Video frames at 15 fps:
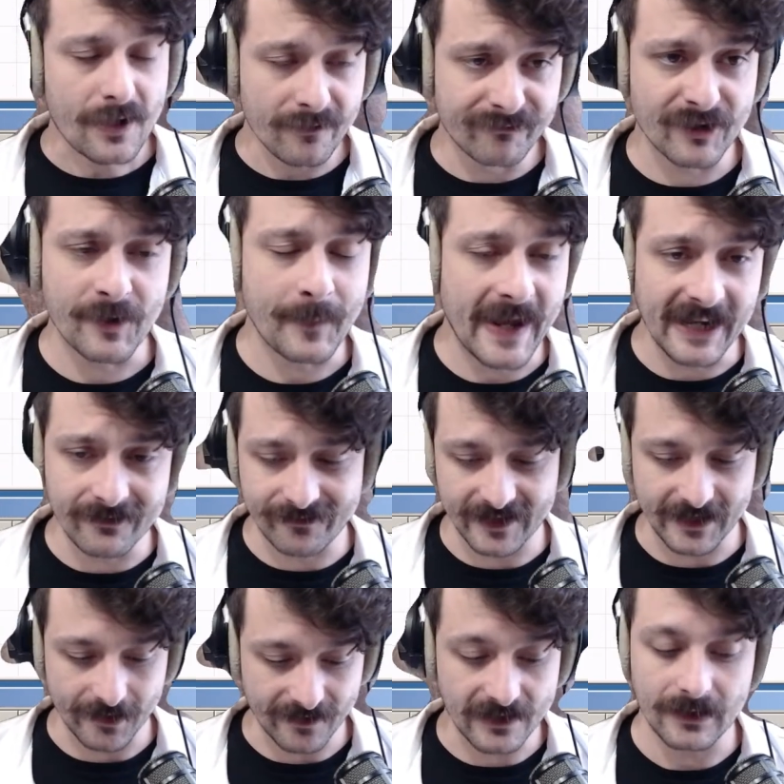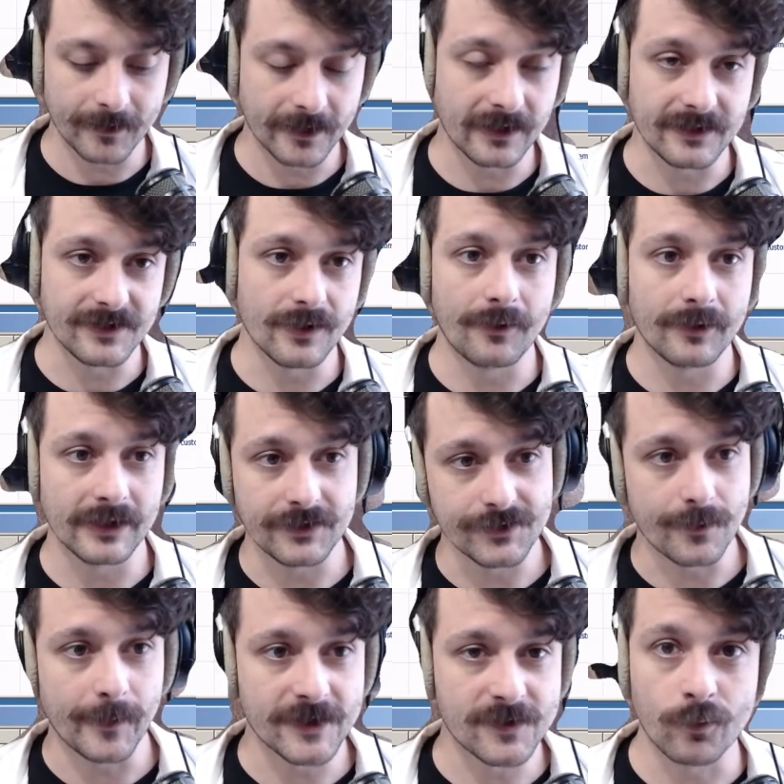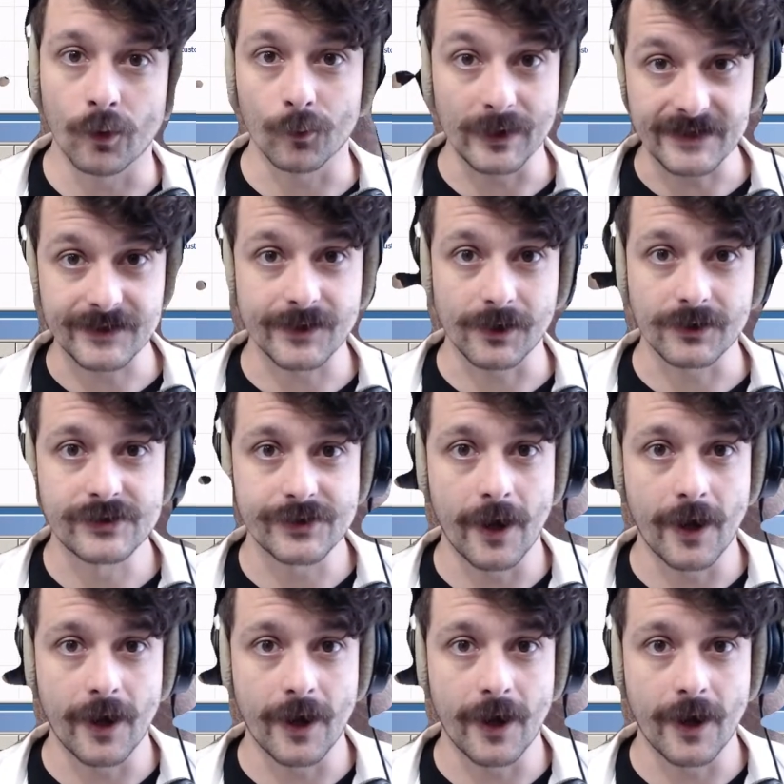For the main video that I'm going to do, I want to do a bunch more research